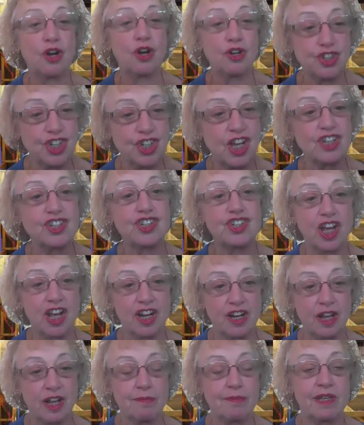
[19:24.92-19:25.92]
Rosh
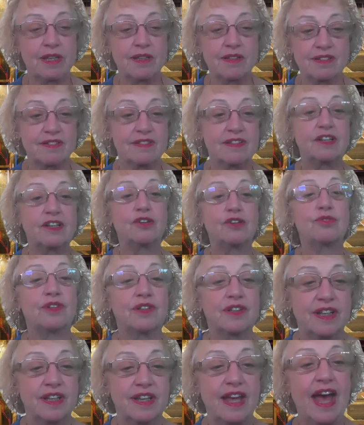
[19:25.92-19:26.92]
Hashanah means
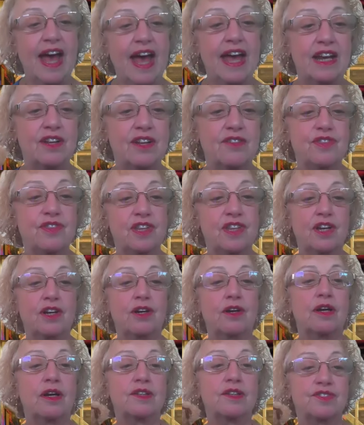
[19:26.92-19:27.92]
literally head of the
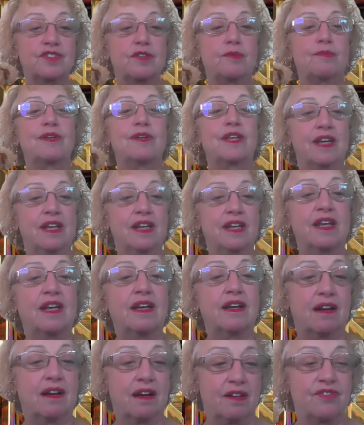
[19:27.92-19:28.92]
year. It's the
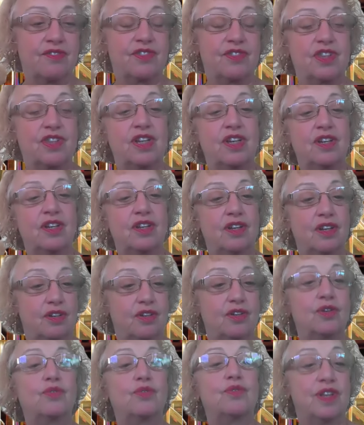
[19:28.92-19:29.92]
beginning of the
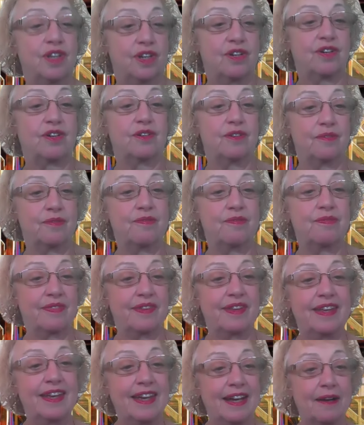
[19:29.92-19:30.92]
new year. Yeah,